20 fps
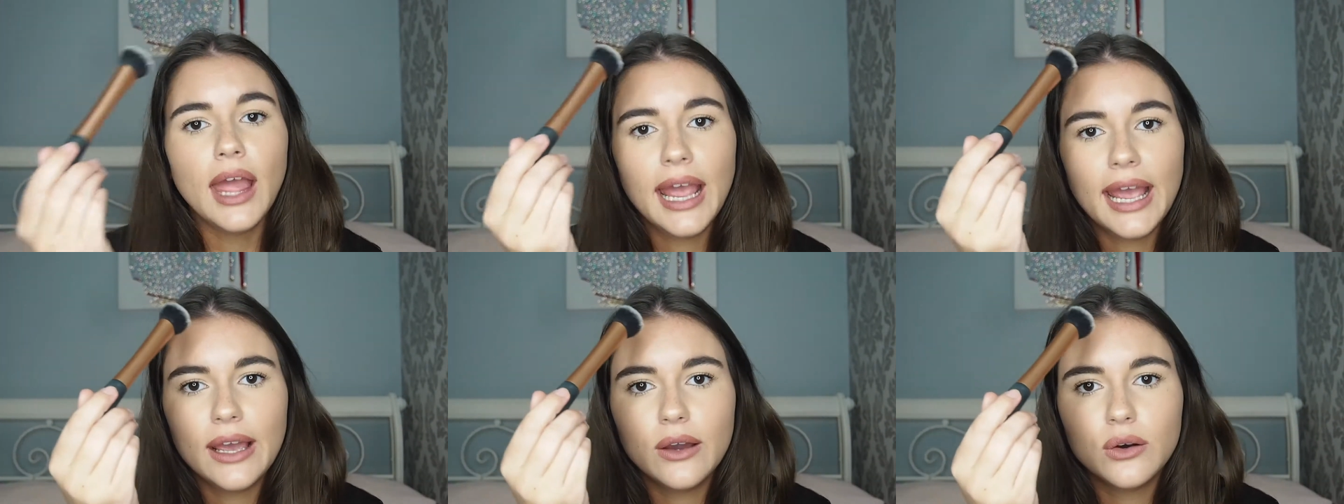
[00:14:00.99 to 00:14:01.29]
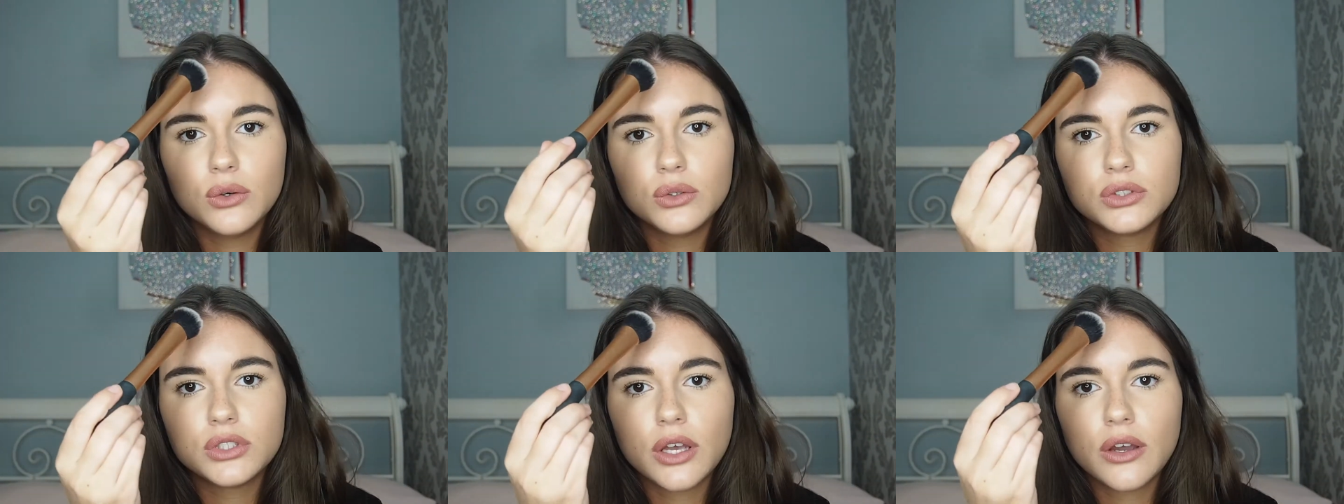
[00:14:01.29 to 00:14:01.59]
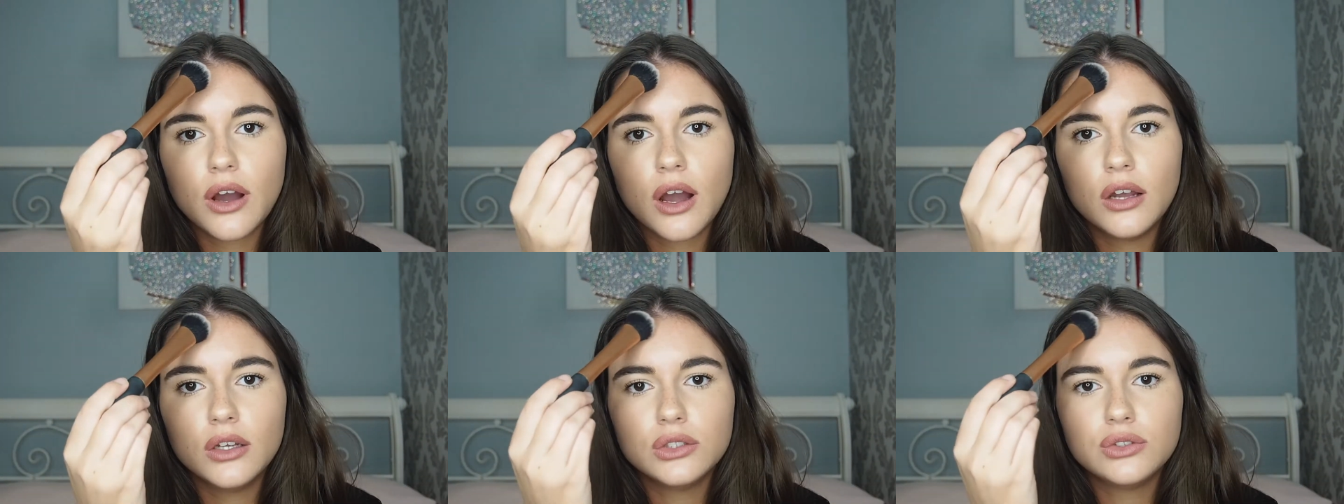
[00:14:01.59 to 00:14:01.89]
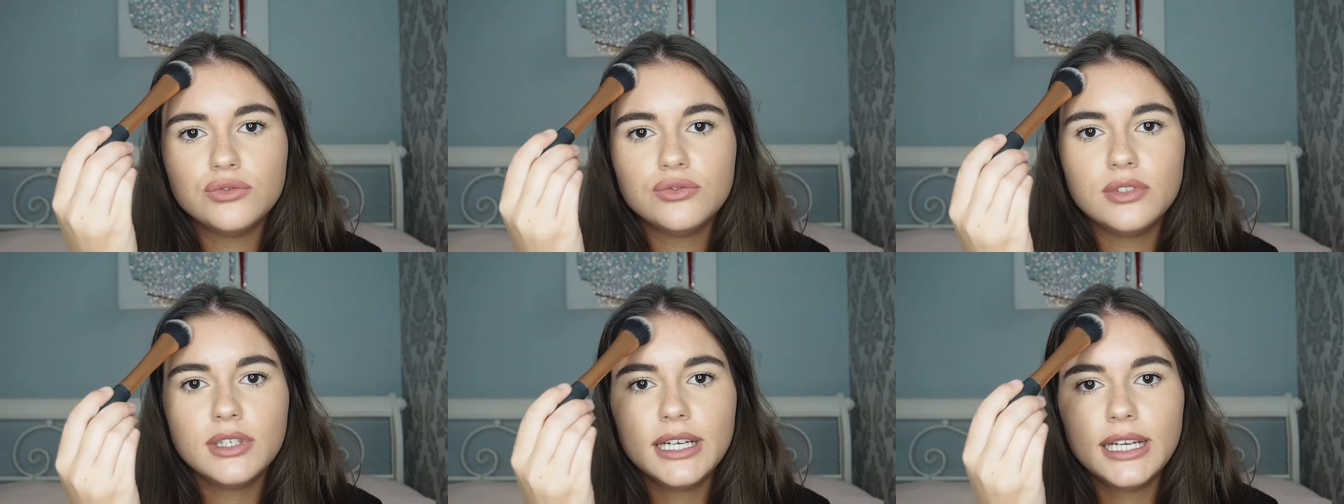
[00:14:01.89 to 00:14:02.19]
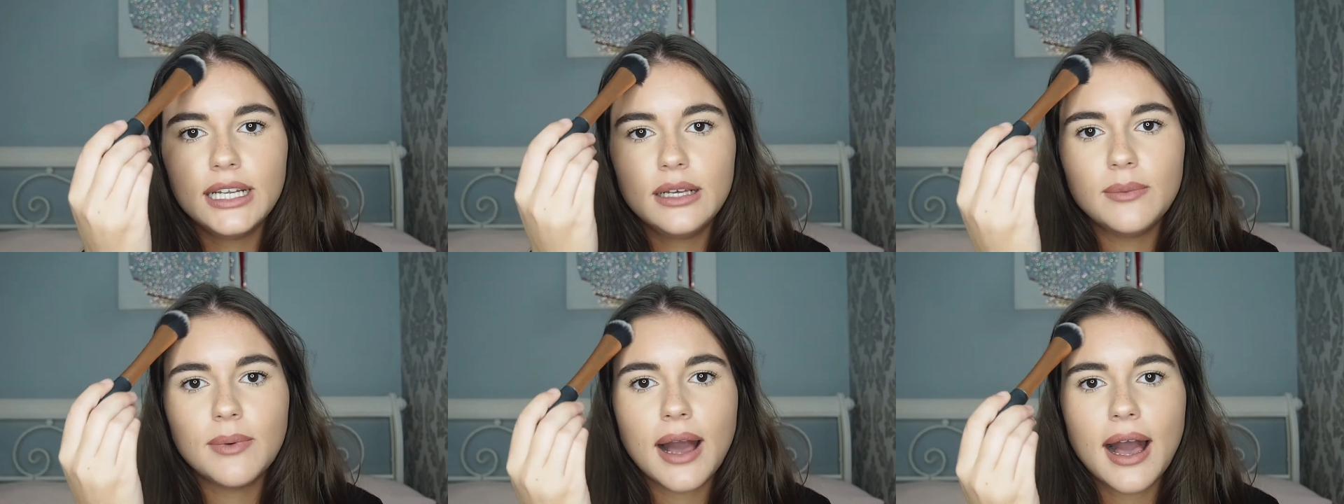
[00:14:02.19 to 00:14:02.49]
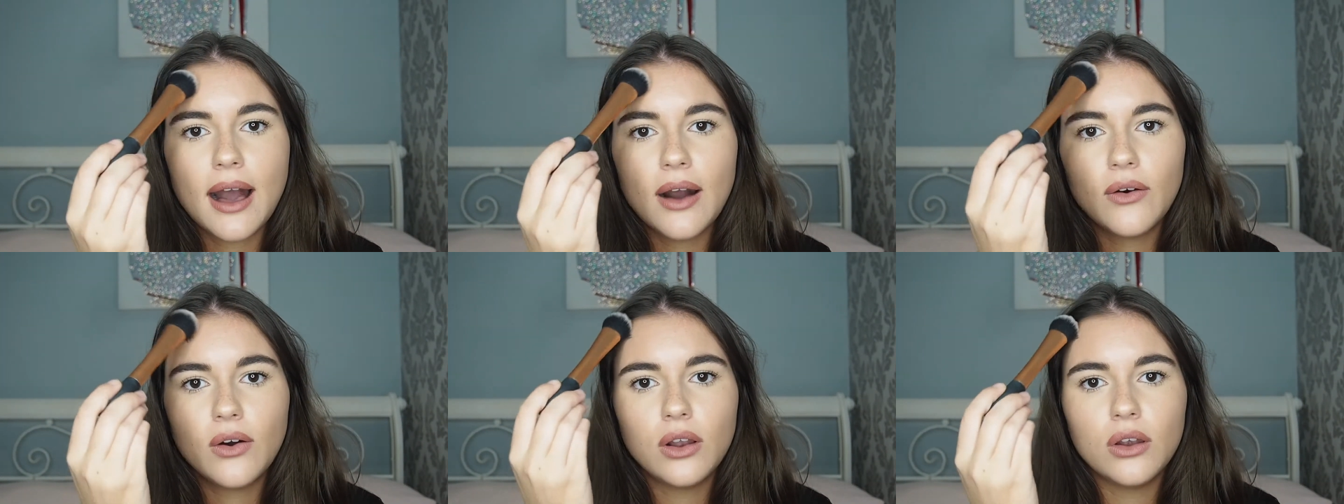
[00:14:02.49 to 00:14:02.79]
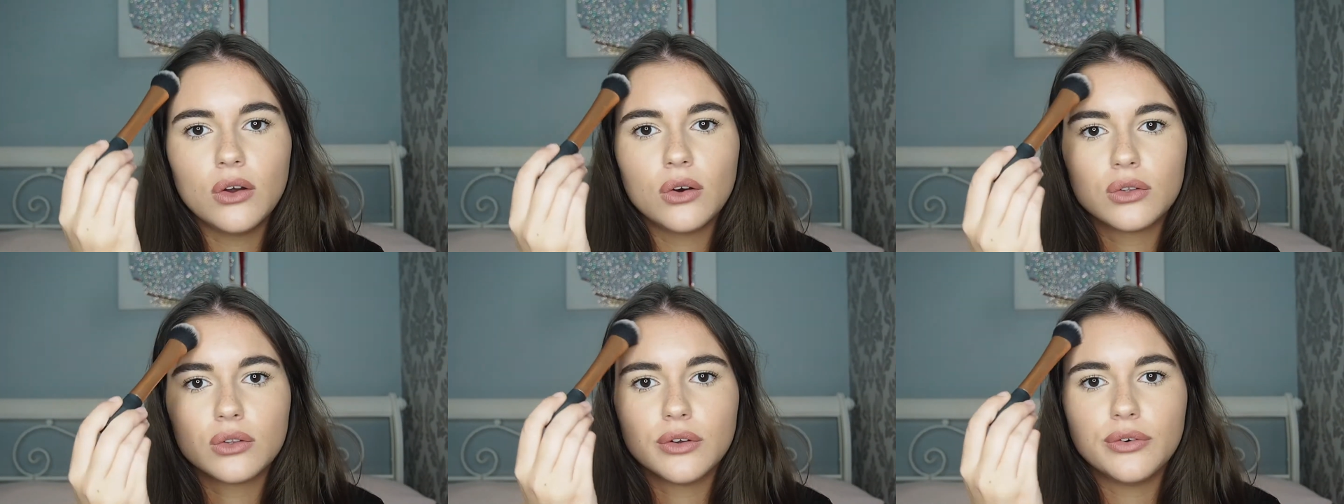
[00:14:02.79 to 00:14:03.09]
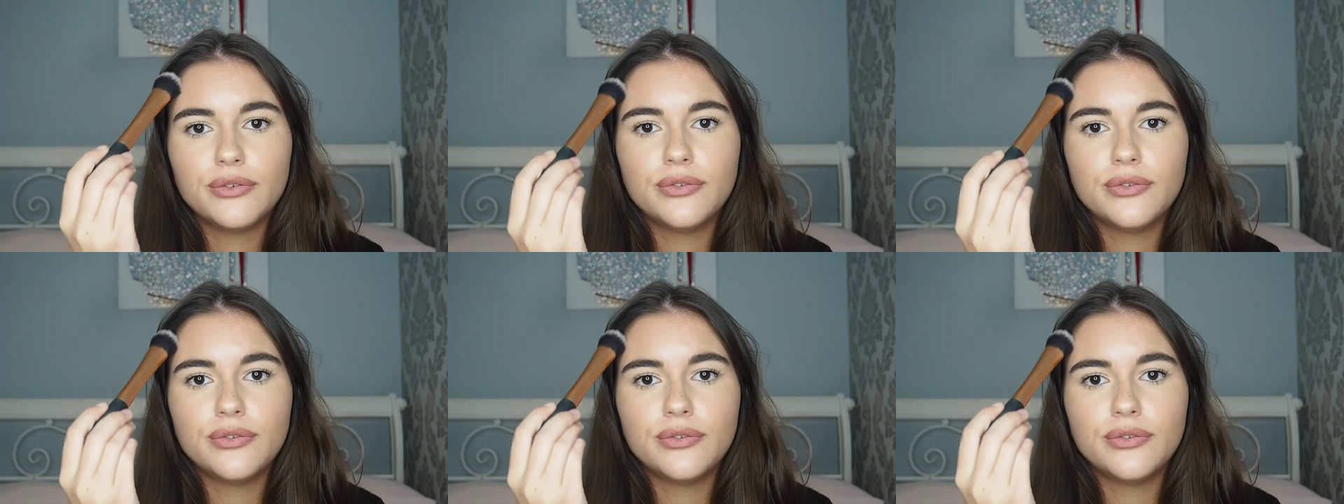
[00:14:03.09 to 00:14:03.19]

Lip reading: It also goes really well along the